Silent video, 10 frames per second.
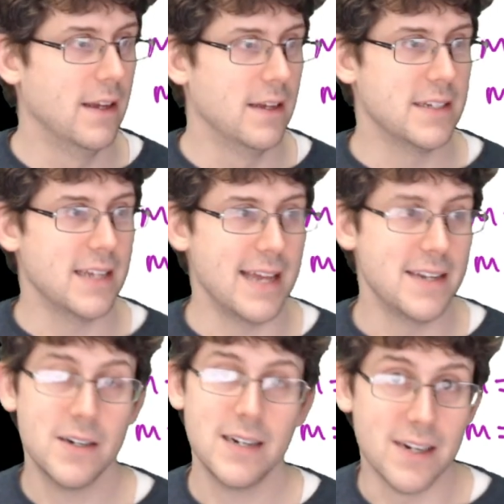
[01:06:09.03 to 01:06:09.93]
To
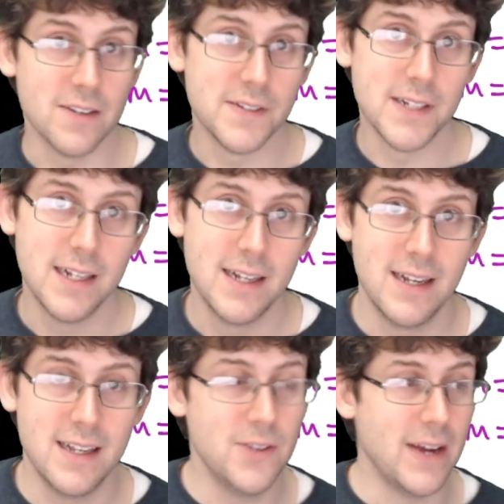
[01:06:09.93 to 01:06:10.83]
enter an interval,
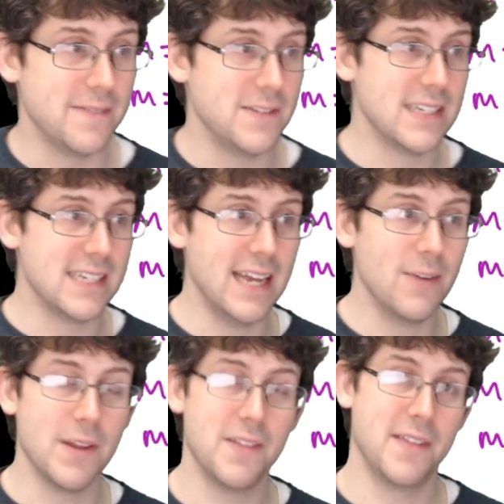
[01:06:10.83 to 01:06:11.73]
you have to say
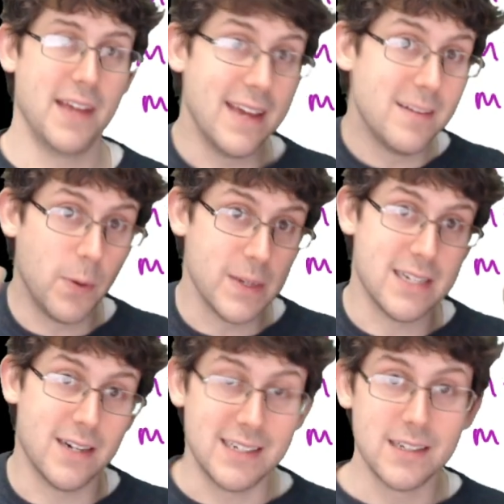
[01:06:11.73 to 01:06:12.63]
whether the endpoints
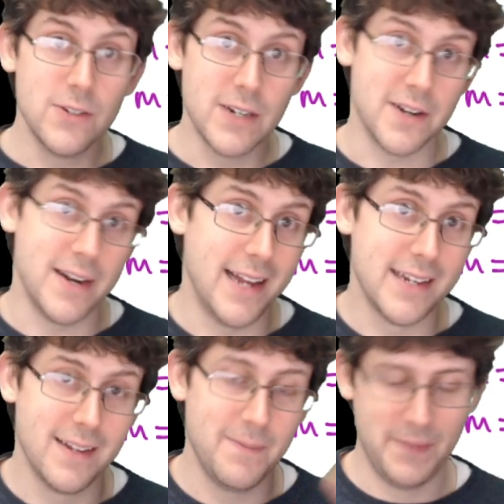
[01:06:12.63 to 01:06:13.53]
are included or not.